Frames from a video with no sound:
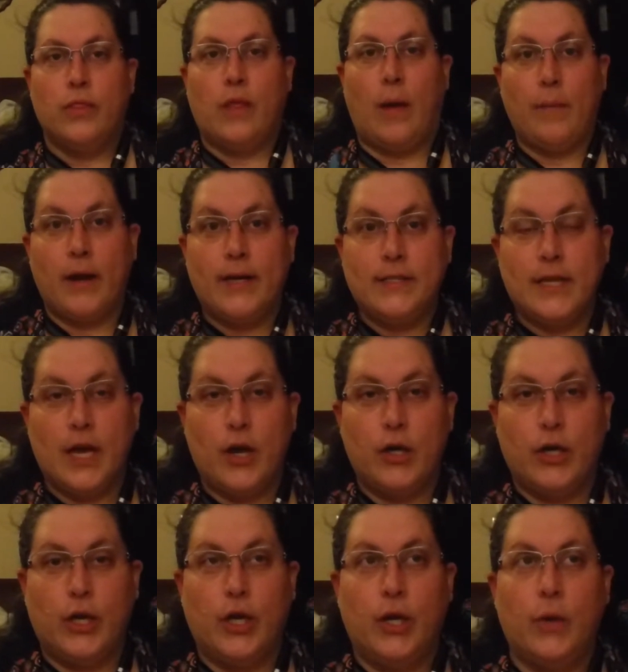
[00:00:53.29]
I'm going to tell
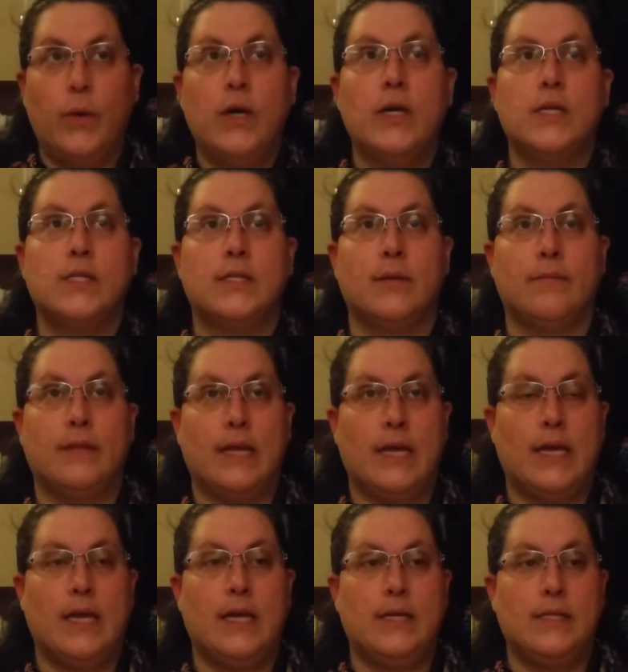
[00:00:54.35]
you some
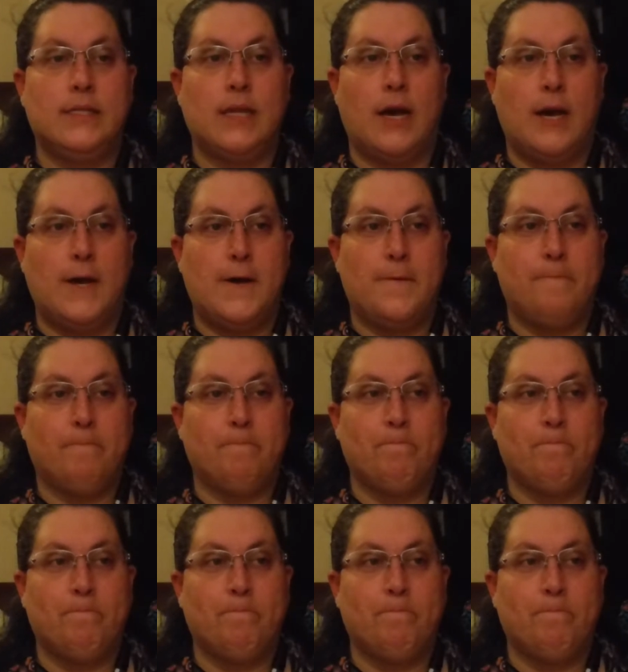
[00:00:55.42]
things um,